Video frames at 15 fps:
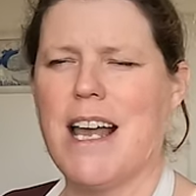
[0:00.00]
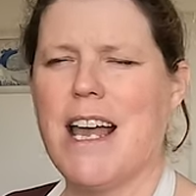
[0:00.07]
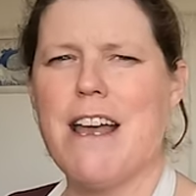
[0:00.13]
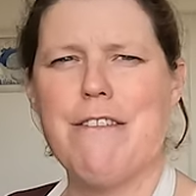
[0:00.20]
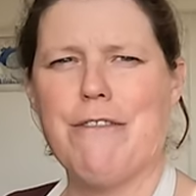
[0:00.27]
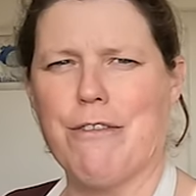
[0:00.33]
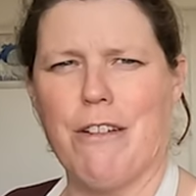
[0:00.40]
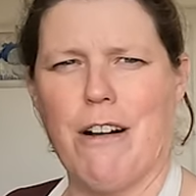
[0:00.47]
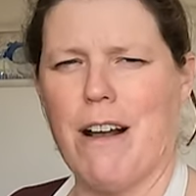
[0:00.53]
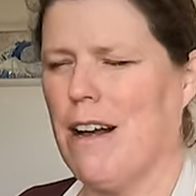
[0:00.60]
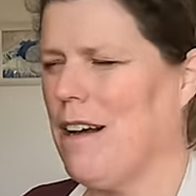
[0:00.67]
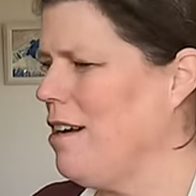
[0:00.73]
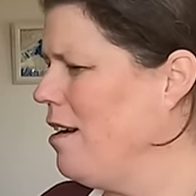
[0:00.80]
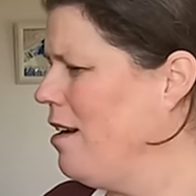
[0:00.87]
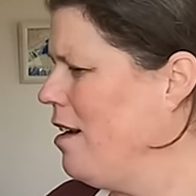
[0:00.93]
air
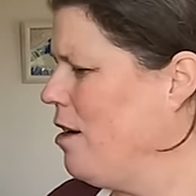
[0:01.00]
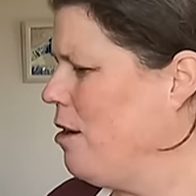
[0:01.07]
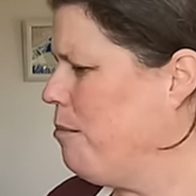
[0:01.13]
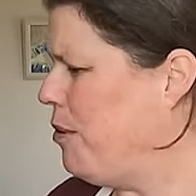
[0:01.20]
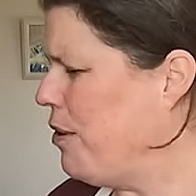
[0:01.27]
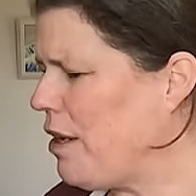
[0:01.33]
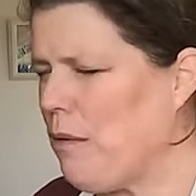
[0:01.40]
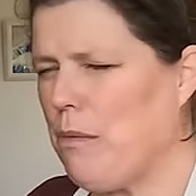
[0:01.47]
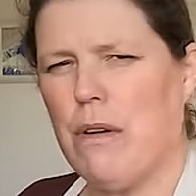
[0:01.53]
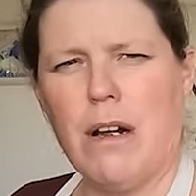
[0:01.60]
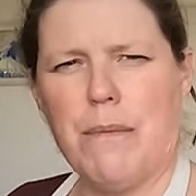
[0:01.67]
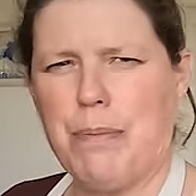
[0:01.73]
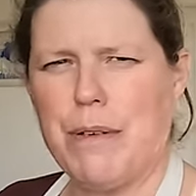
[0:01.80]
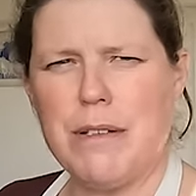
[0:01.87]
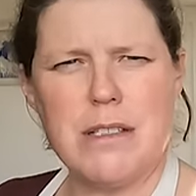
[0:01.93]
fryer, put
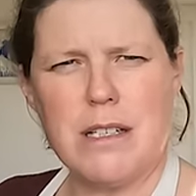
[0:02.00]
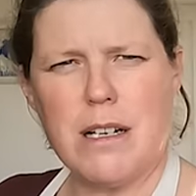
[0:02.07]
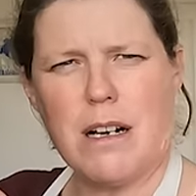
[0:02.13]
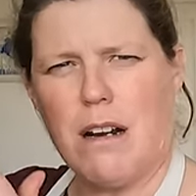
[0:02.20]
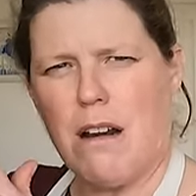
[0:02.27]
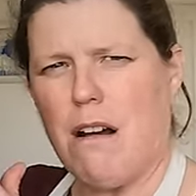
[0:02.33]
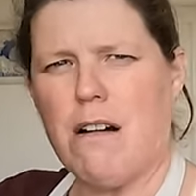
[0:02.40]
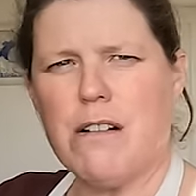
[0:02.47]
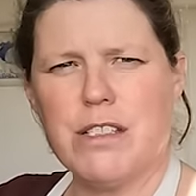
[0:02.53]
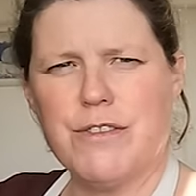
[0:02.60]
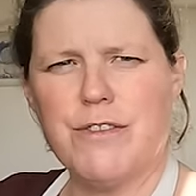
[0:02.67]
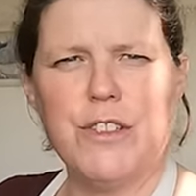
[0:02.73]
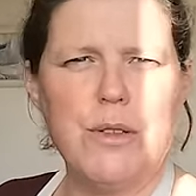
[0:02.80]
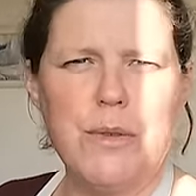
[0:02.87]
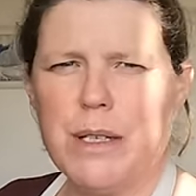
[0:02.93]
a glass
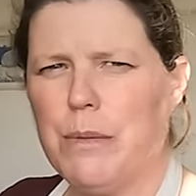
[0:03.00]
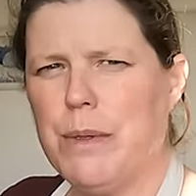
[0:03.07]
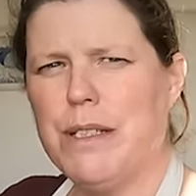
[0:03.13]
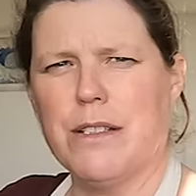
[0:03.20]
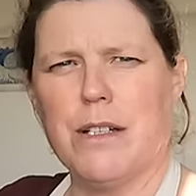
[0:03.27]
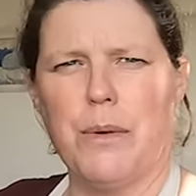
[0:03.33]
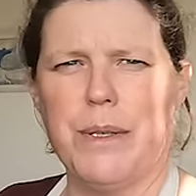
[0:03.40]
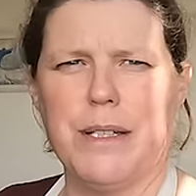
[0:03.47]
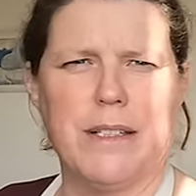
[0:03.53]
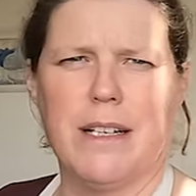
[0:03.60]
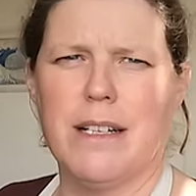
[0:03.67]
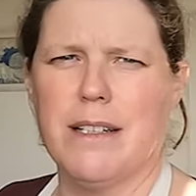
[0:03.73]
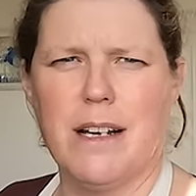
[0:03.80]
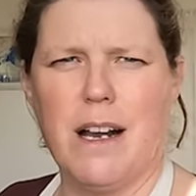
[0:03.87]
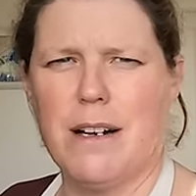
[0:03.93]
viewing window in.